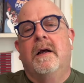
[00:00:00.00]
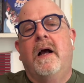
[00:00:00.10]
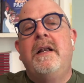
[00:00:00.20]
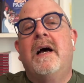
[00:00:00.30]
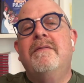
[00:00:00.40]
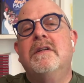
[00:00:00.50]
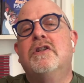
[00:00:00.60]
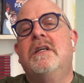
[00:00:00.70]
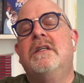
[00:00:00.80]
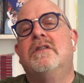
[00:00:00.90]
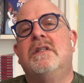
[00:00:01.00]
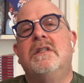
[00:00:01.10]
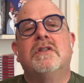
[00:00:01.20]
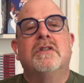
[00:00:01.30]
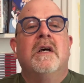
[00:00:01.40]
Another cheese
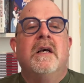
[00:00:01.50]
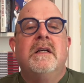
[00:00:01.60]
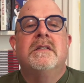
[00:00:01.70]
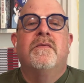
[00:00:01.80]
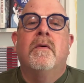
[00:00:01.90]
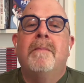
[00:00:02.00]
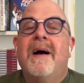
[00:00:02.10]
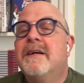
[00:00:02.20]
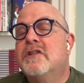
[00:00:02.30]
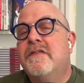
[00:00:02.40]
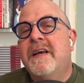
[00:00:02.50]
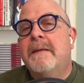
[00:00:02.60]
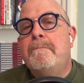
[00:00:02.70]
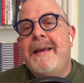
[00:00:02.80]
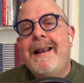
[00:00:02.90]
dish is fromage avec
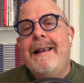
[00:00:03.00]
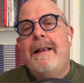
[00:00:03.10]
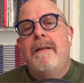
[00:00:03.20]
miel.